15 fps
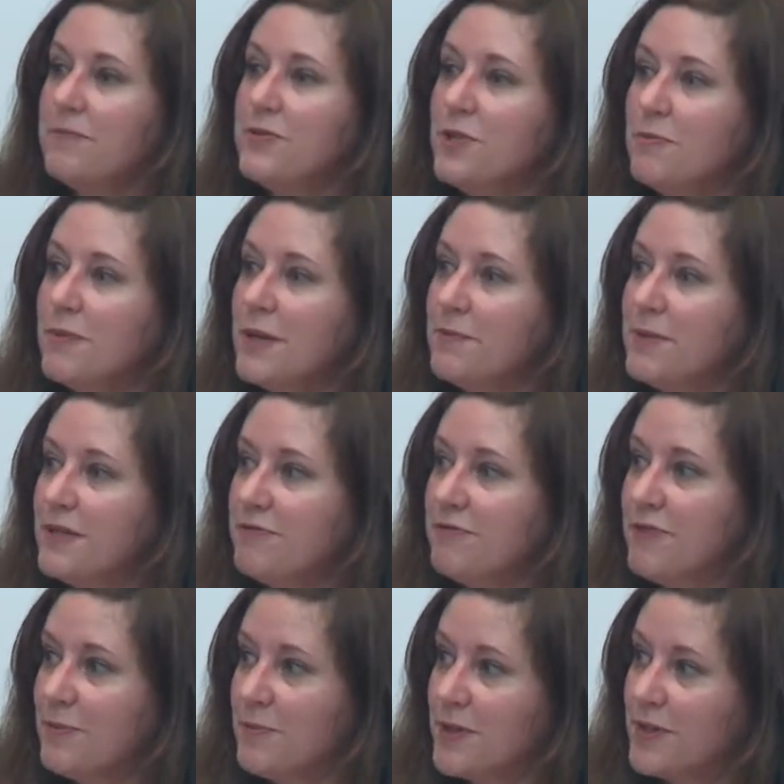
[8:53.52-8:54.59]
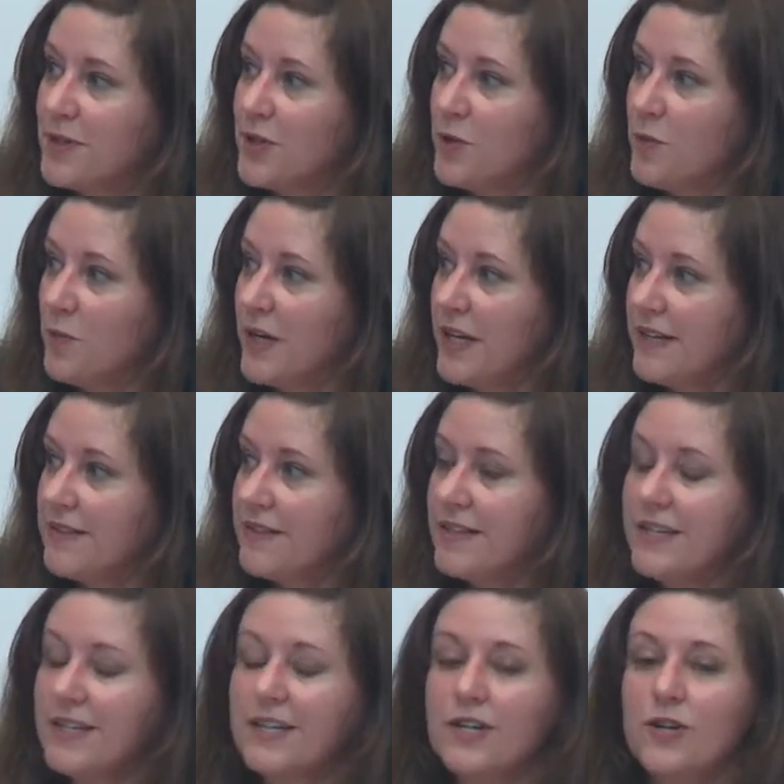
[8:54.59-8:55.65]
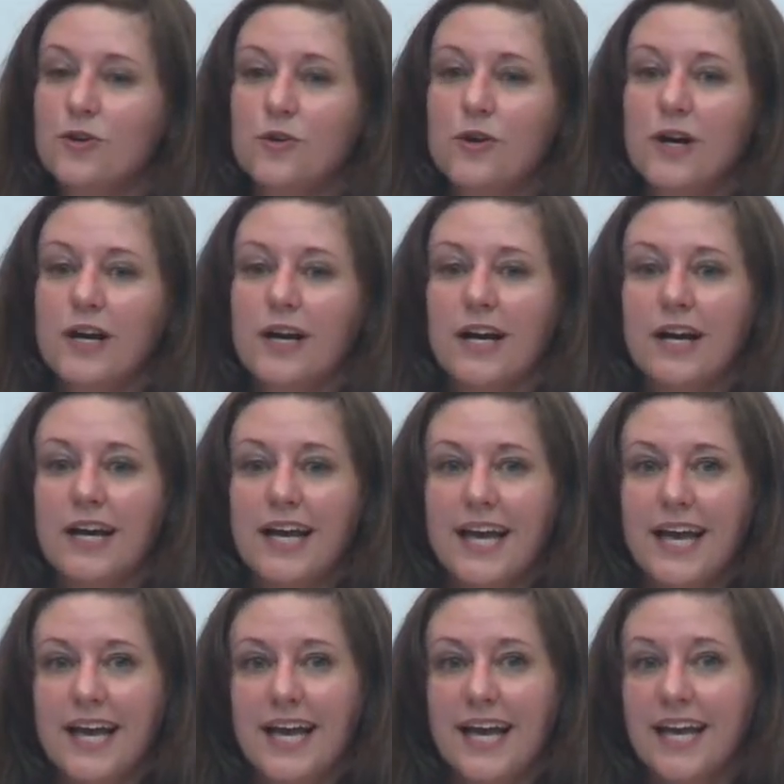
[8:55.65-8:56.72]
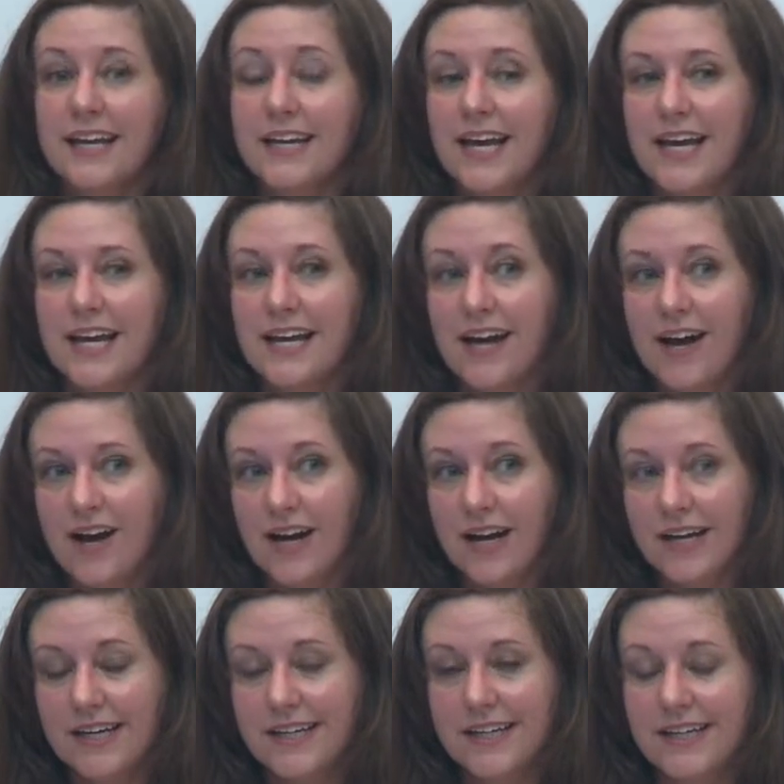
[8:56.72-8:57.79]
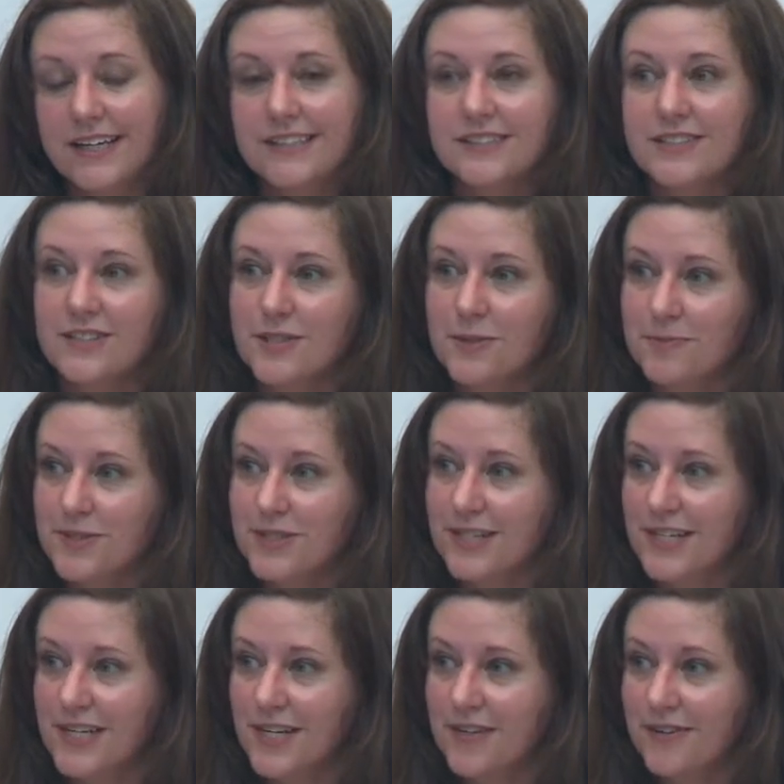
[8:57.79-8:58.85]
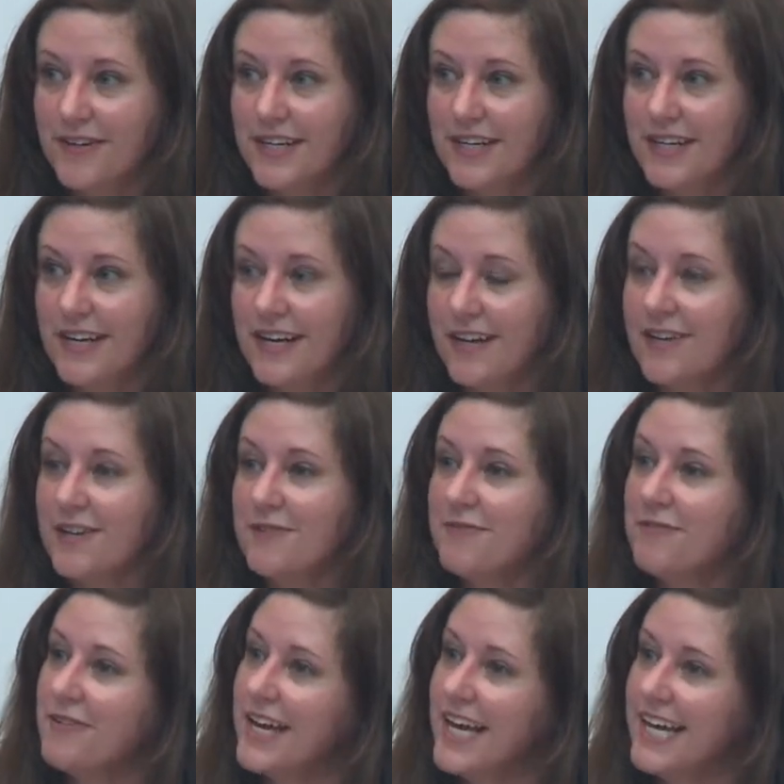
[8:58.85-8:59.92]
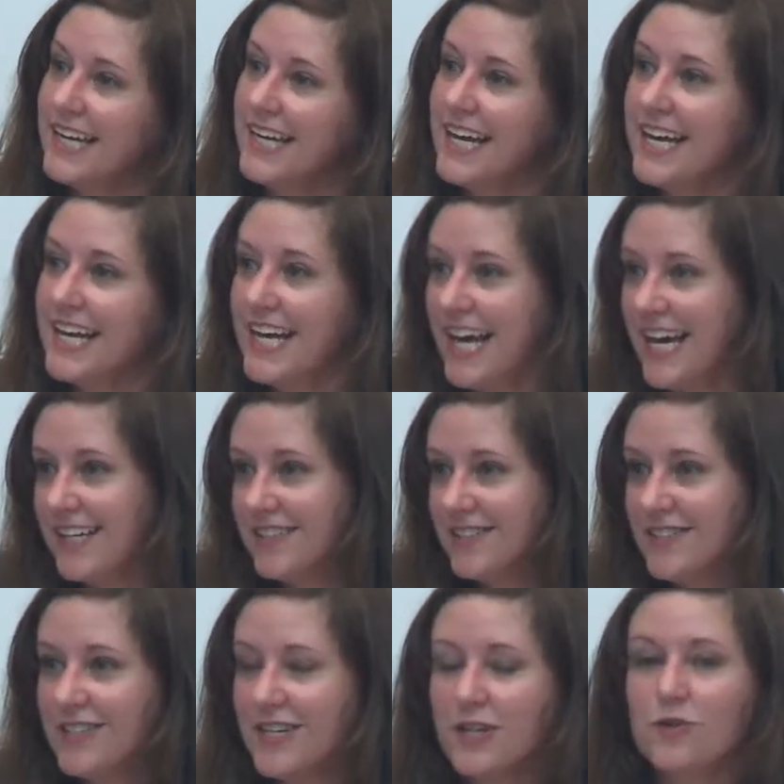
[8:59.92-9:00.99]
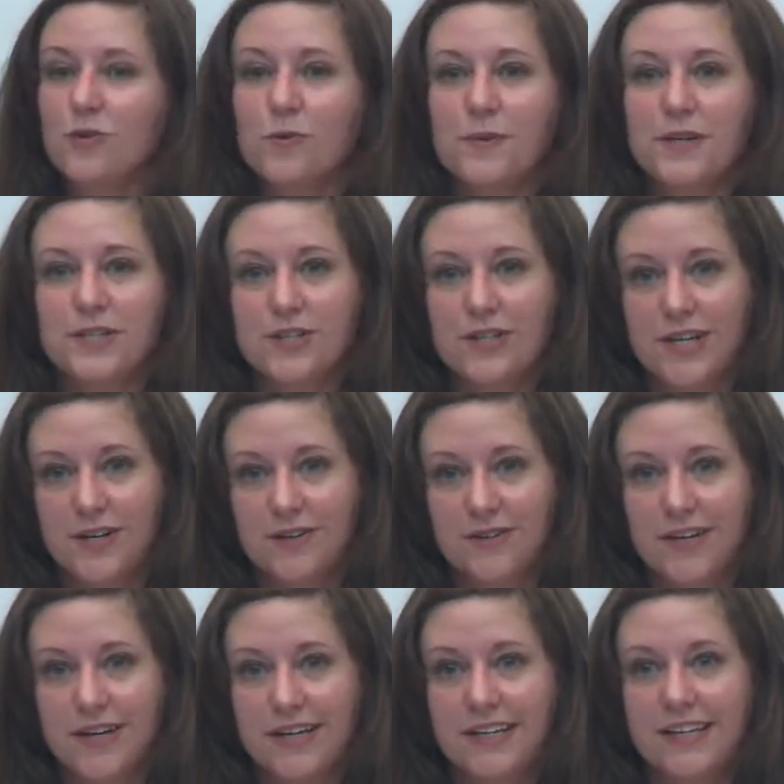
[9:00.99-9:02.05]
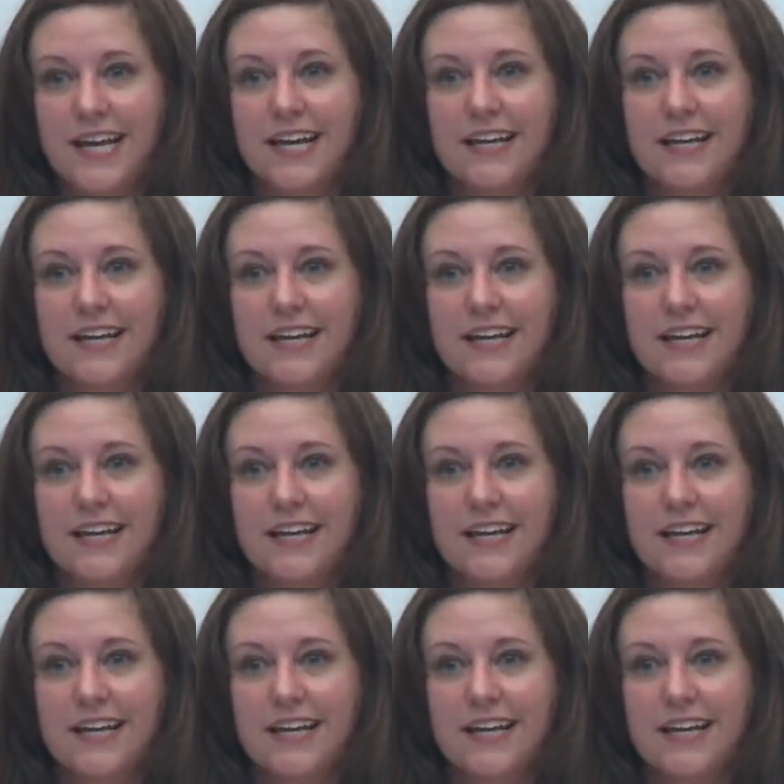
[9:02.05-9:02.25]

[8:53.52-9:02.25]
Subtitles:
You may be familiar with NAI. It's a subsidiary of NAS, a Norwegian airline.